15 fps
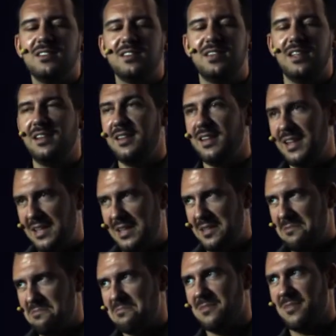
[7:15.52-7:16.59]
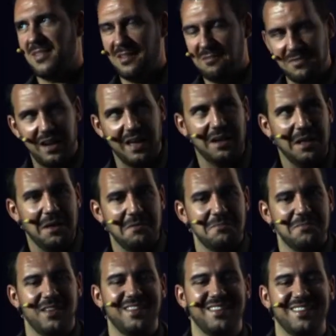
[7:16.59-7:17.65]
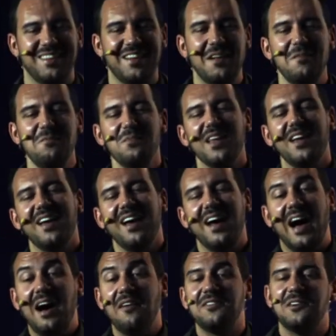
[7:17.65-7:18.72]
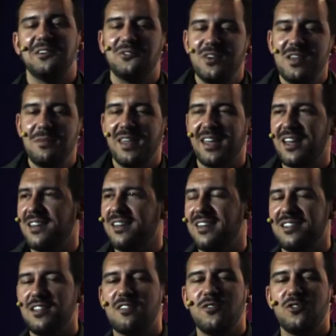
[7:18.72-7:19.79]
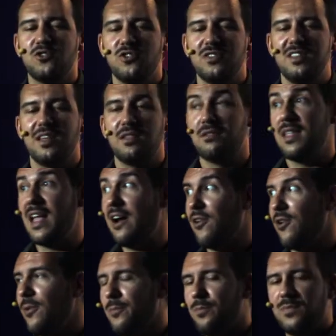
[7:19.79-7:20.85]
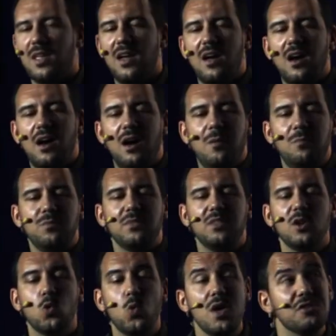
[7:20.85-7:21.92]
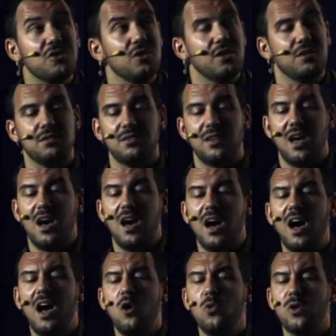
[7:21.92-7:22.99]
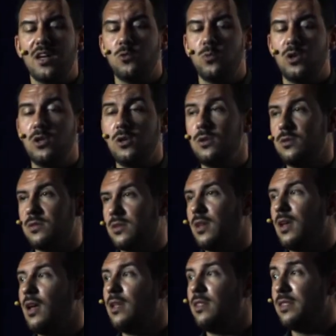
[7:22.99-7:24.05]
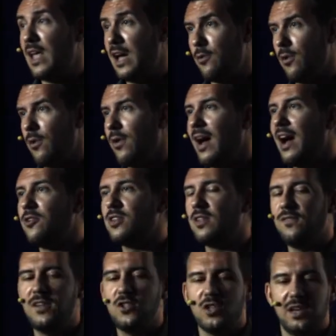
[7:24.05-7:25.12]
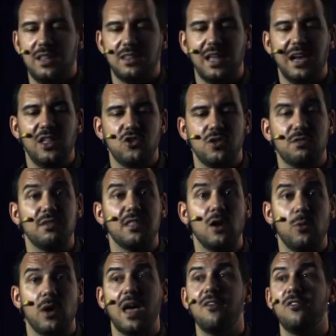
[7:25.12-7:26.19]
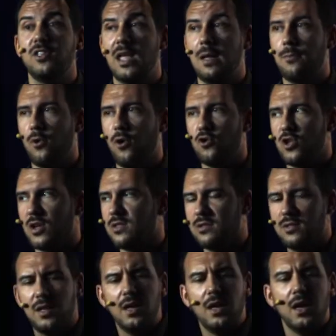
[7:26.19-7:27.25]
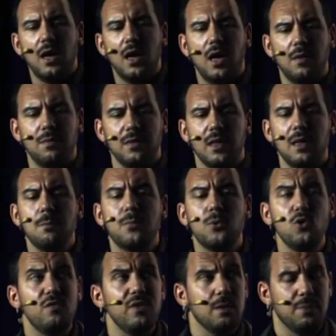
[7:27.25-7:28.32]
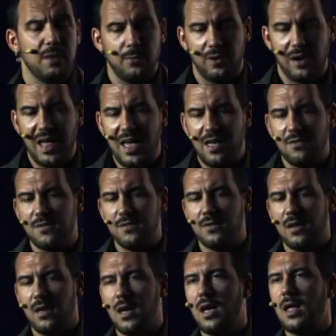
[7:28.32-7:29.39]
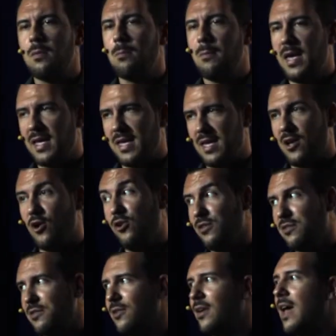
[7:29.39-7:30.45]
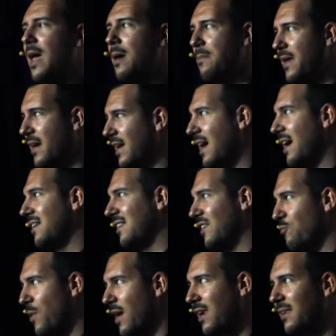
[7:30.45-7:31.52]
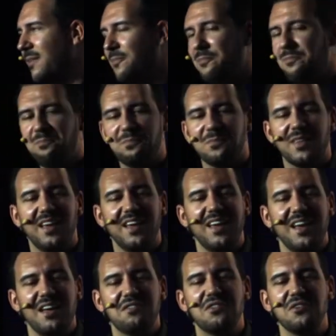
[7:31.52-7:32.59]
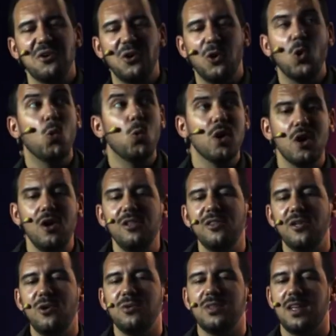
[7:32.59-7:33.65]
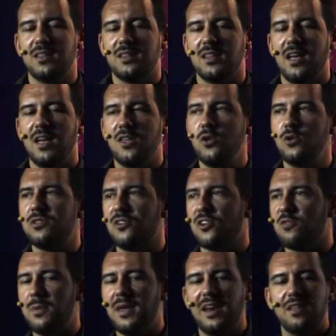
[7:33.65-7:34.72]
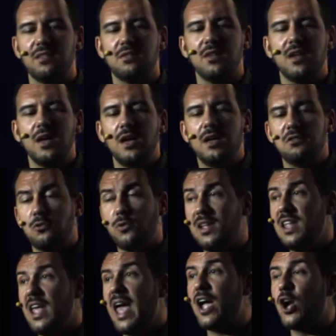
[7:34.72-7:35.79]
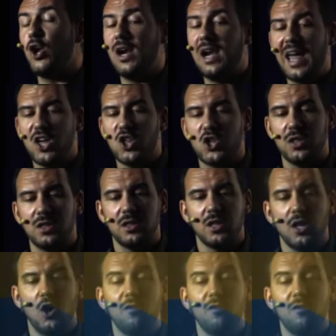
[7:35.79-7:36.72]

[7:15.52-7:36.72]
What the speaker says: is still needed, luckily. After dreaming this futuristic scenario, the question is, how can we use narrow artificial intelligence in our everyday projects and improving people's lives and making also happy clients as well? So we all know that user experience is already a collection